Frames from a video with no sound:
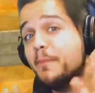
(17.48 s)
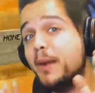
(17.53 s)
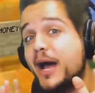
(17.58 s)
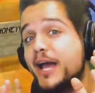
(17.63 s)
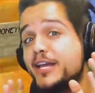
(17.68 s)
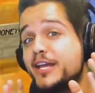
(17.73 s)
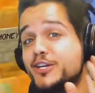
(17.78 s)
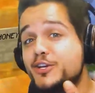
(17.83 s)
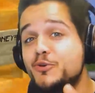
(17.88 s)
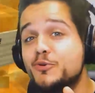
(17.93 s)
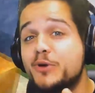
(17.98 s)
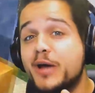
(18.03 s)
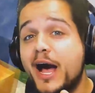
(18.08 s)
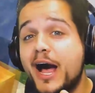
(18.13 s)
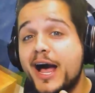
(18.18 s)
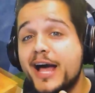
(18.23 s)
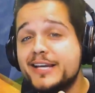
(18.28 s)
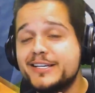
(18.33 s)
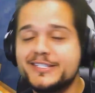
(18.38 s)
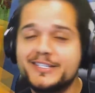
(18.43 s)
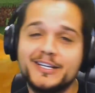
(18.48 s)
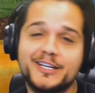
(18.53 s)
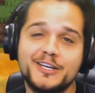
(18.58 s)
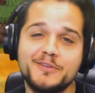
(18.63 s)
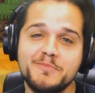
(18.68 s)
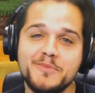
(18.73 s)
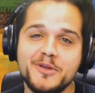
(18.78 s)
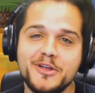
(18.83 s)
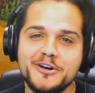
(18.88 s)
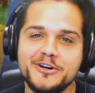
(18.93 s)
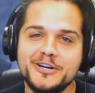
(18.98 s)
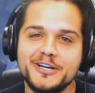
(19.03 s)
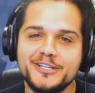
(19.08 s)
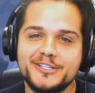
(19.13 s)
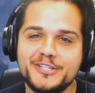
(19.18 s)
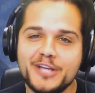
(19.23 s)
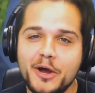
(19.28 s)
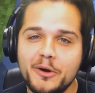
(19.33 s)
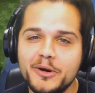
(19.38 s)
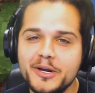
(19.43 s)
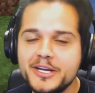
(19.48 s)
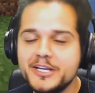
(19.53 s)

by you guys, the community. So